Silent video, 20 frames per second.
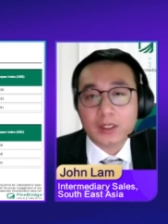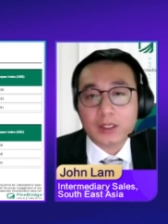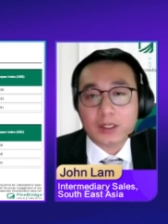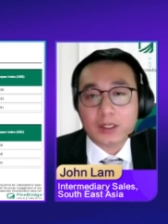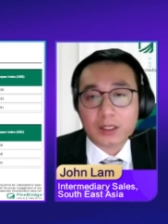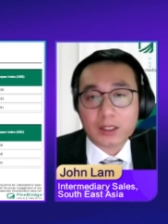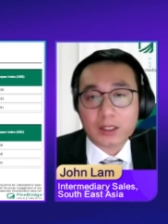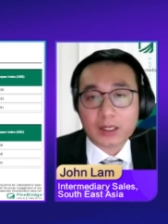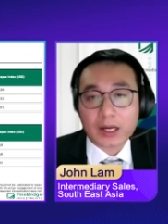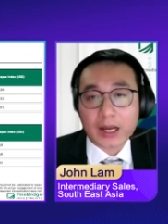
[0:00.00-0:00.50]

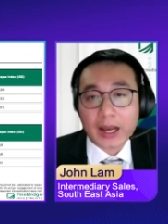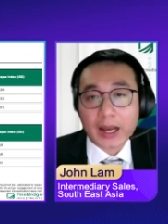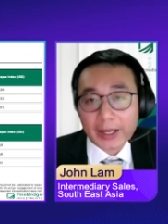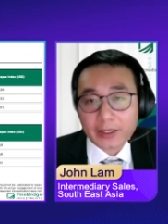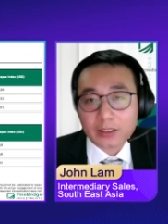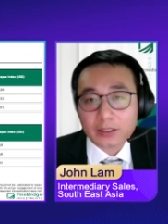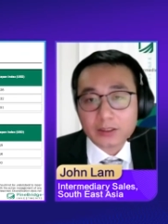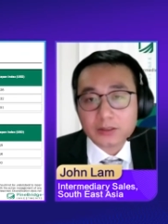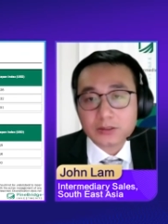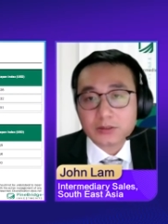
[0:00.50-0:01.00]

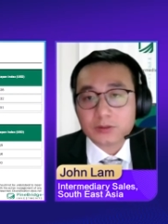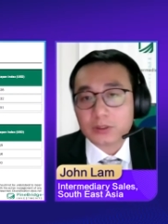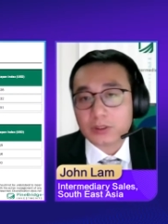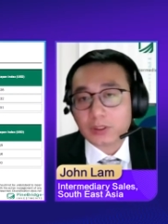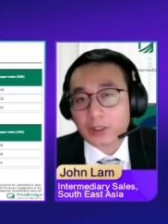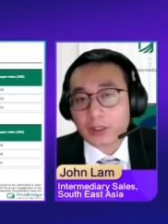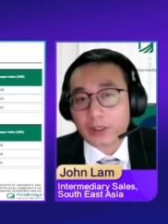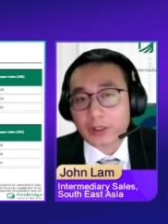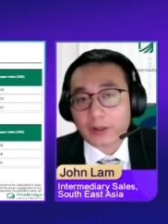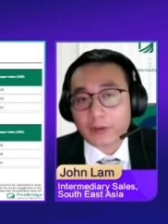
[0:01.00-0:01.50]
higher
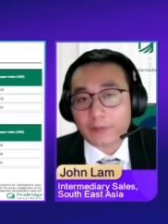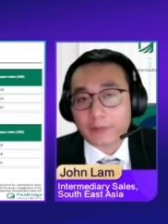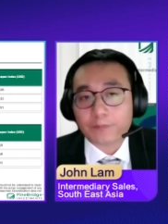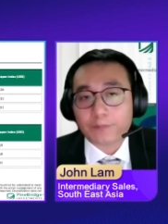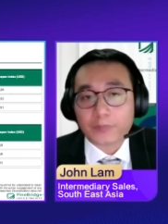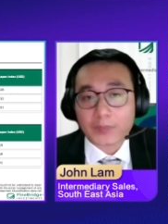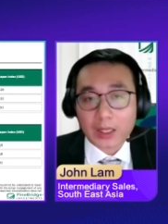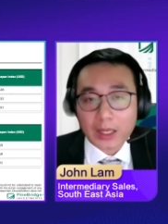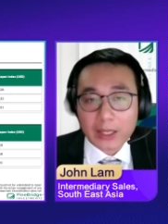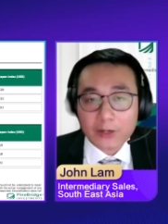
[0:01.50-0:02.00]

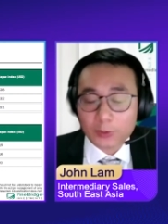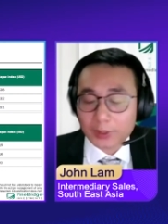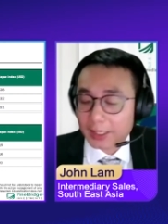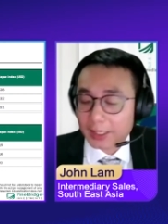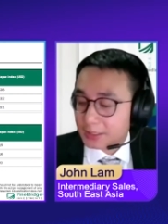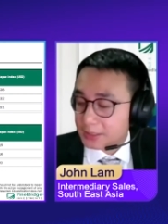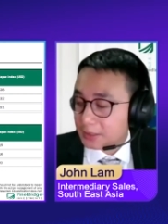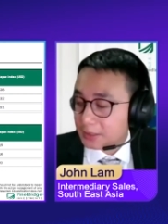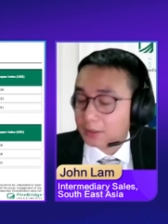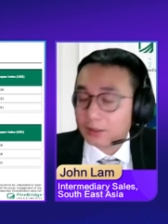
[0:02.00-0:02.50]

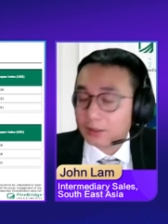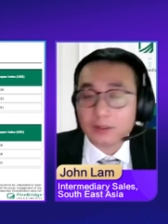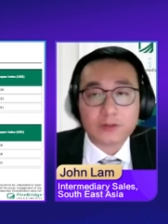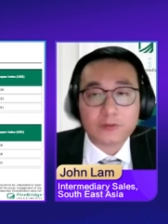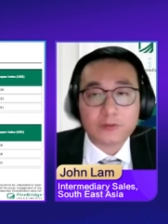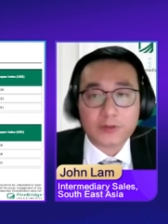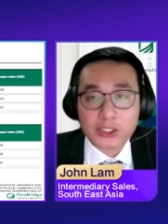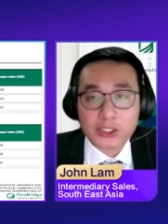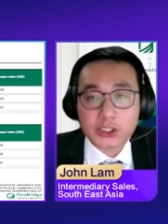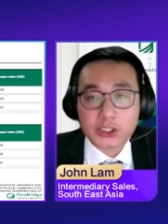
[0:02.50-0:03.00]
annualized standard
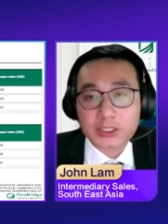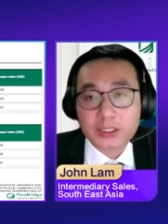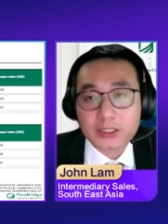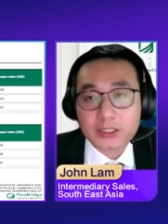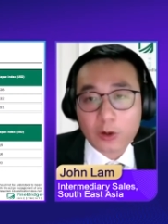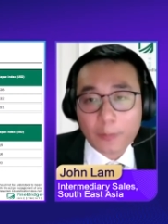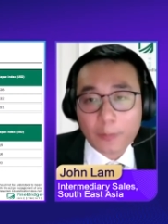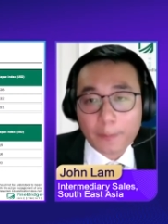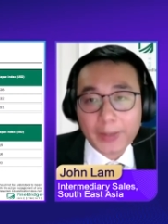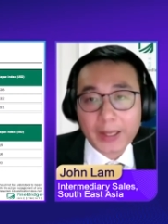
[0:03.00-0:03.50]
deviation
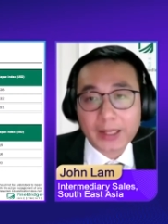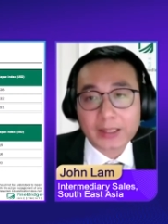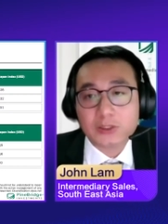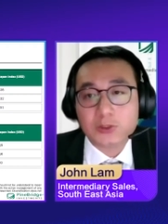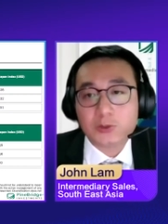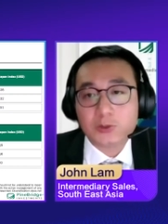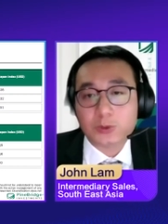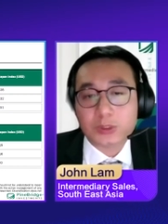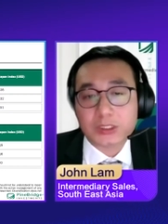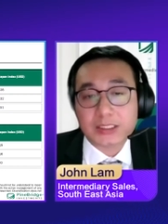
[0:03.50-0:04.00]
compared
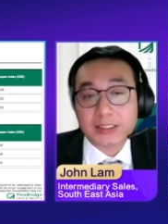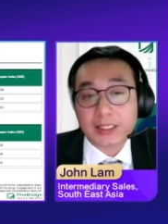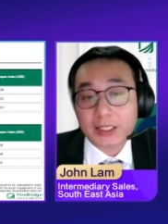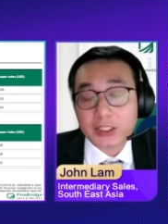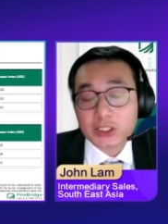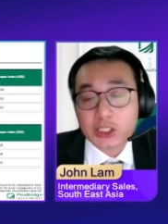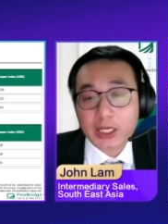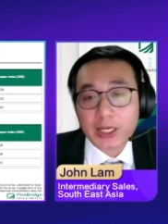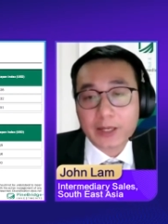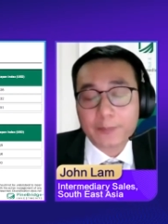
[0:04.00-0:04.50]
to the
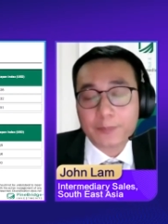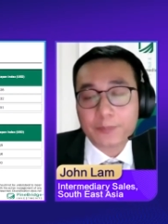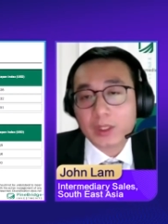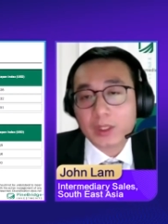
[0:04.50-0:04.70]
large cap.